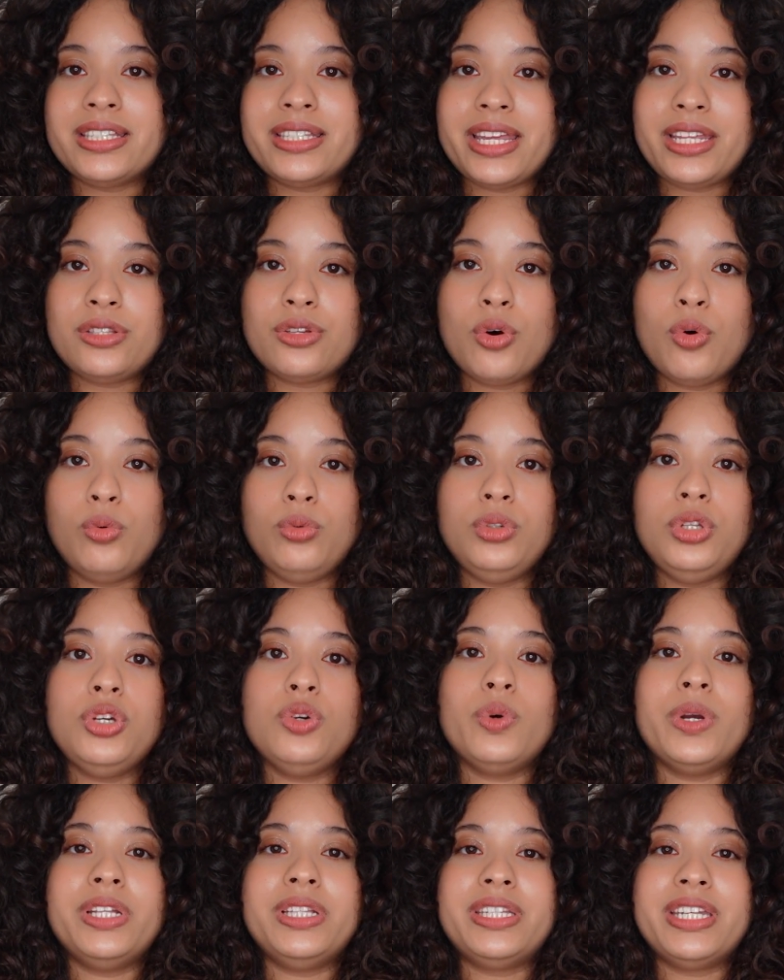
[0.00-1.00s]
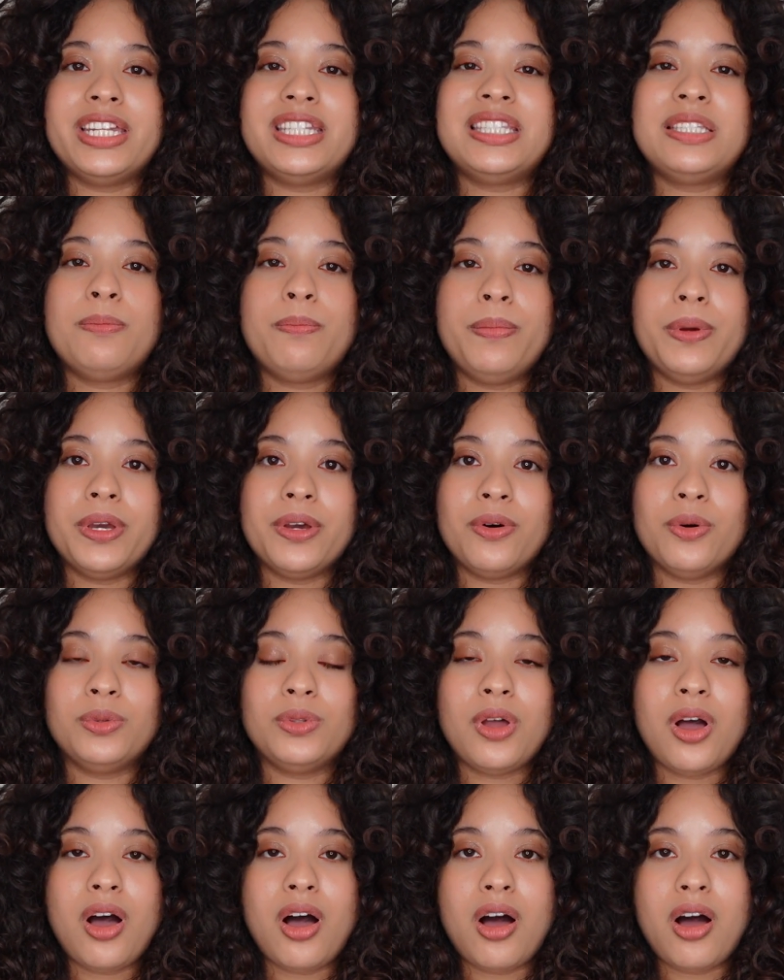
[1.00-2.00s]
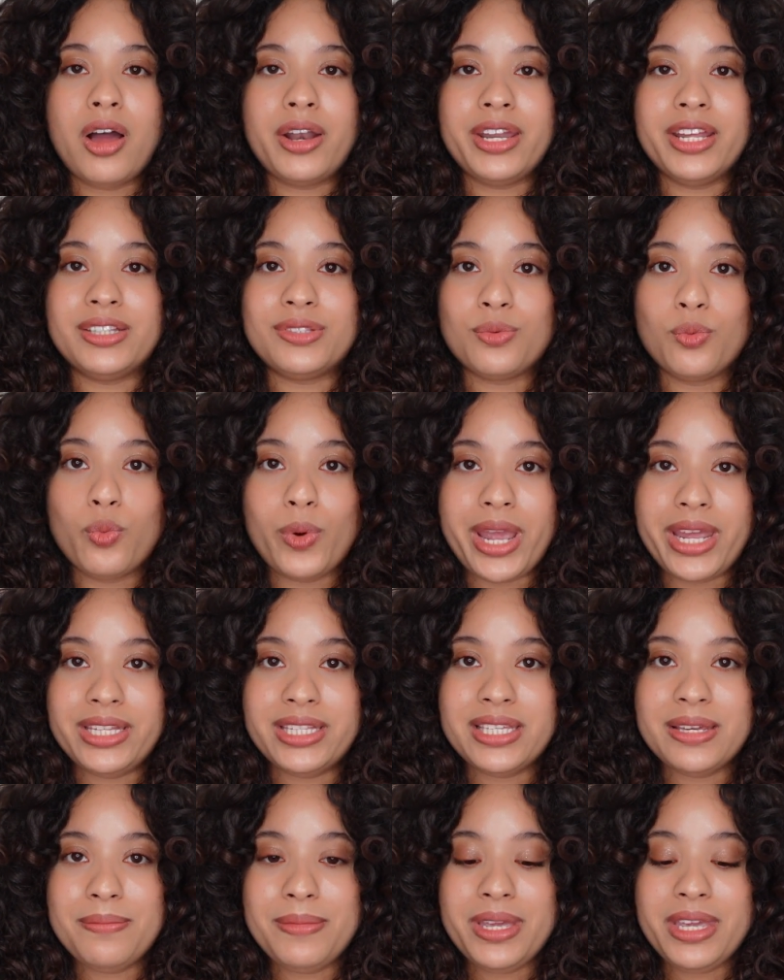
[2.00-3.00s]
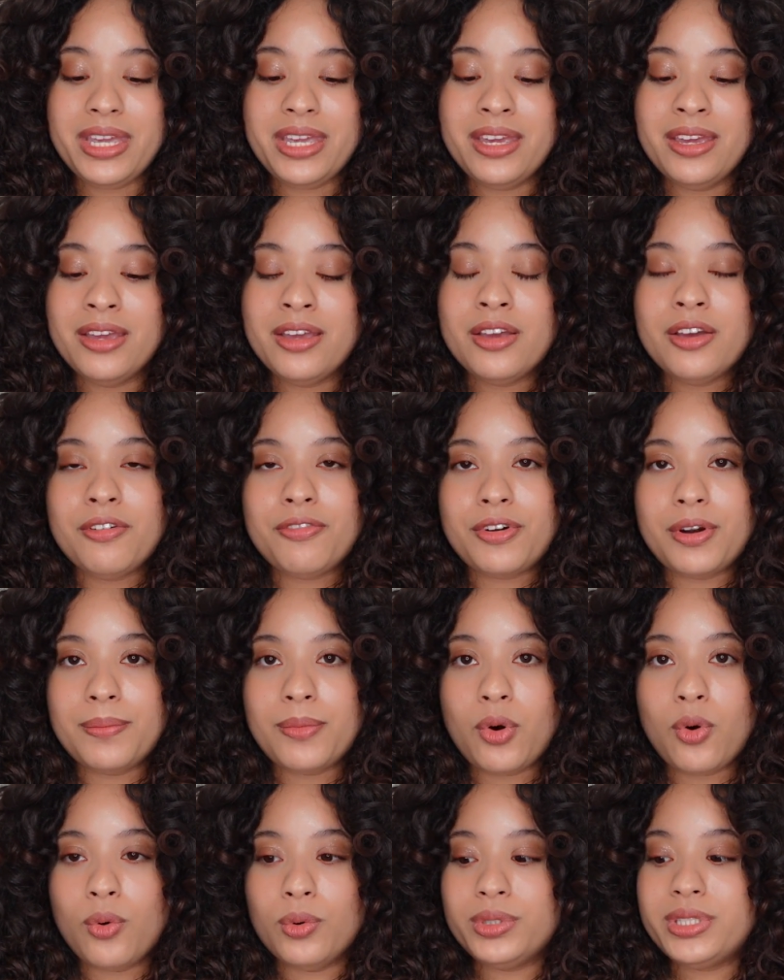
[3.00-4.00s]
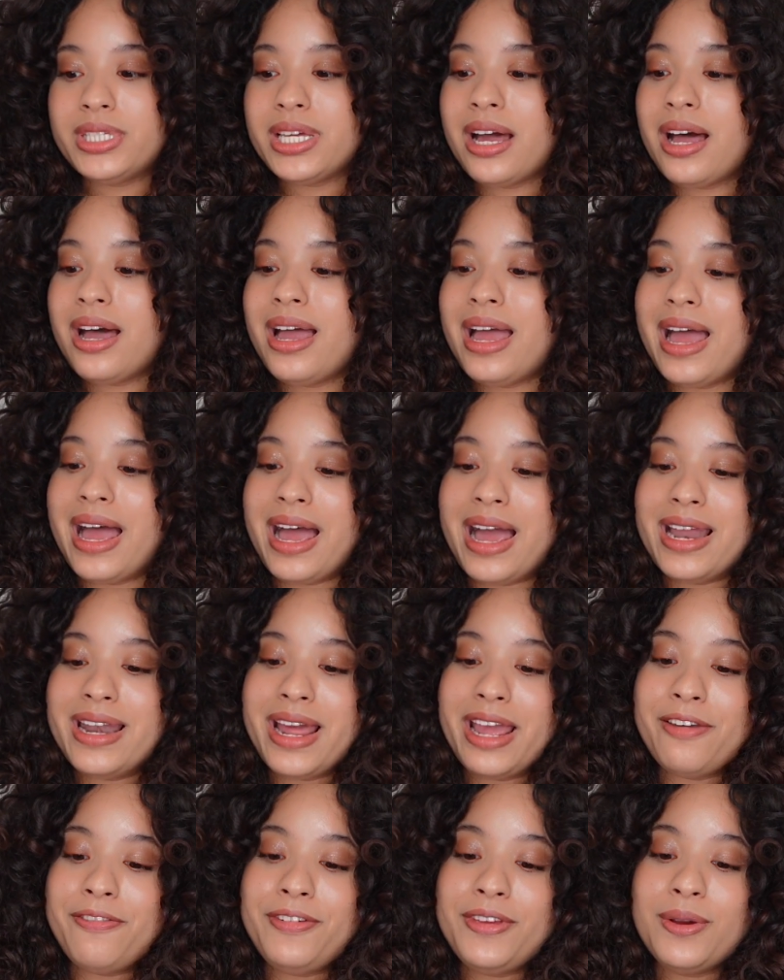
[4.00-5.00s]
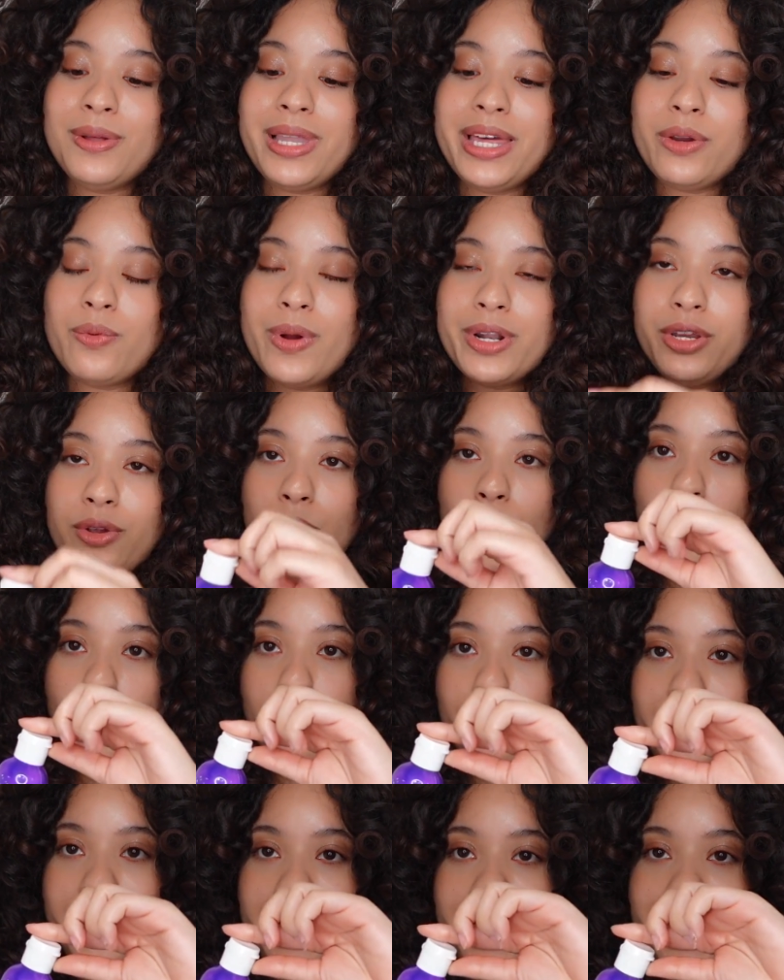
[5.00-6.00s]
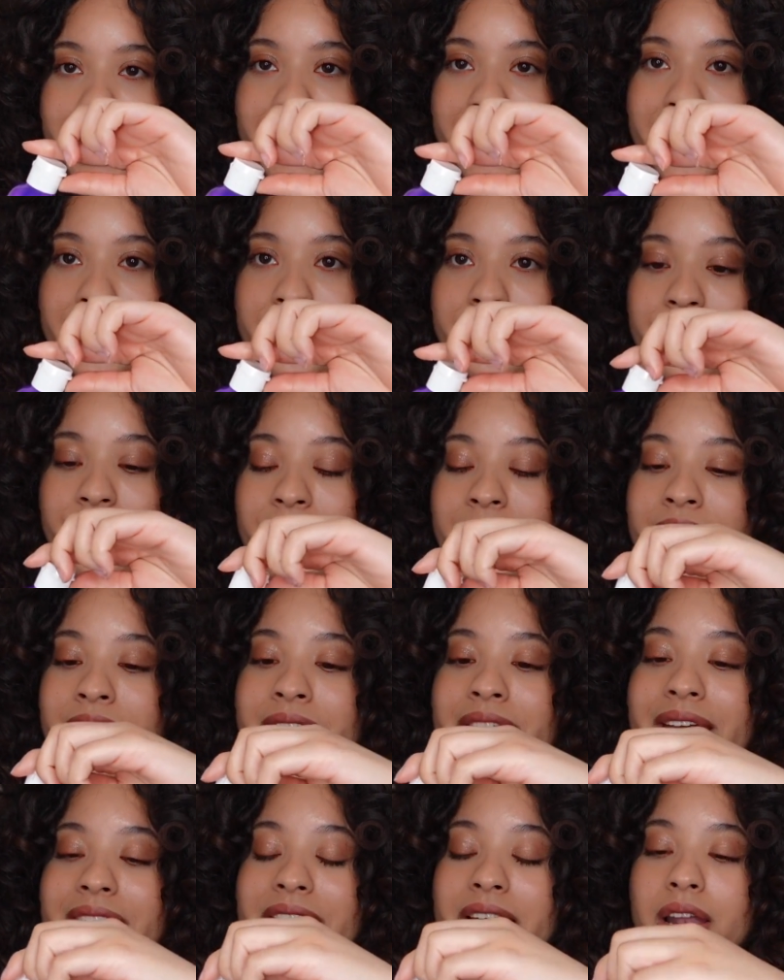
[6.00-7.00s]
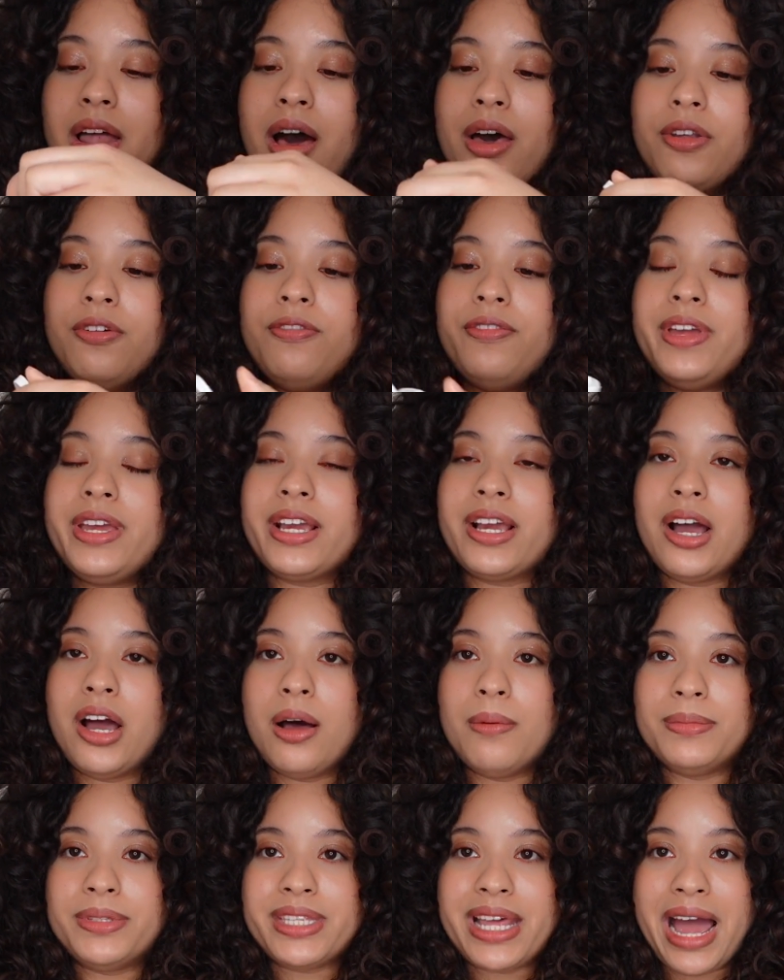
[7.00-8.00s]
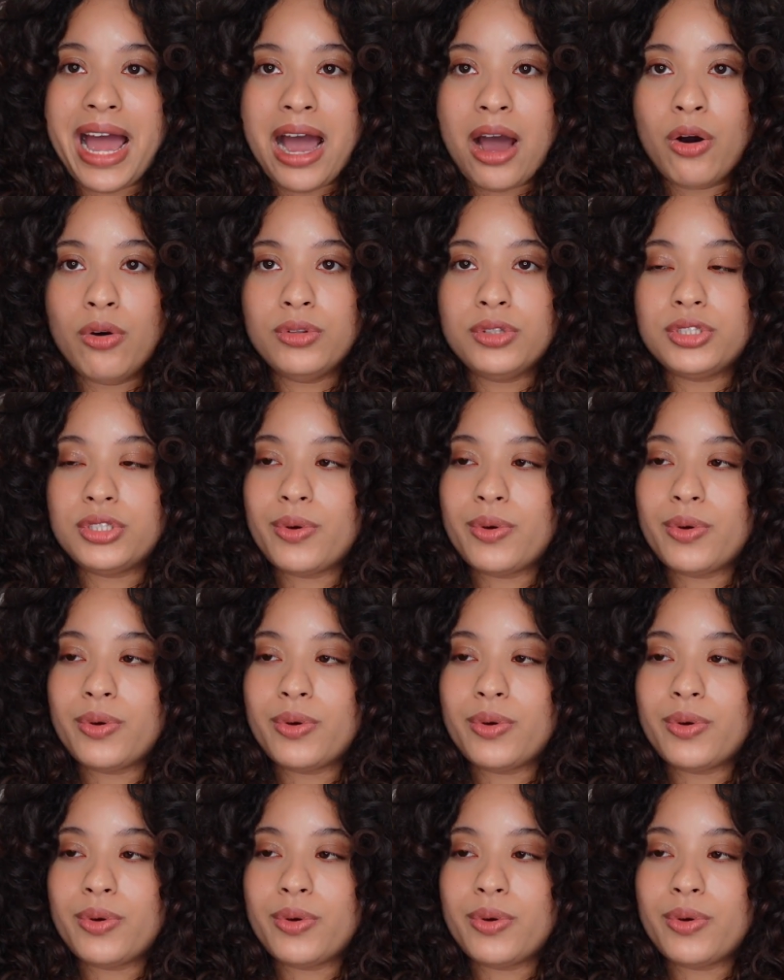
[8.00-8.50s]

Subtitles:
As I told you, it did spill on its way to me from Ulta, and I feel like when you open it here, a lot of it comes out.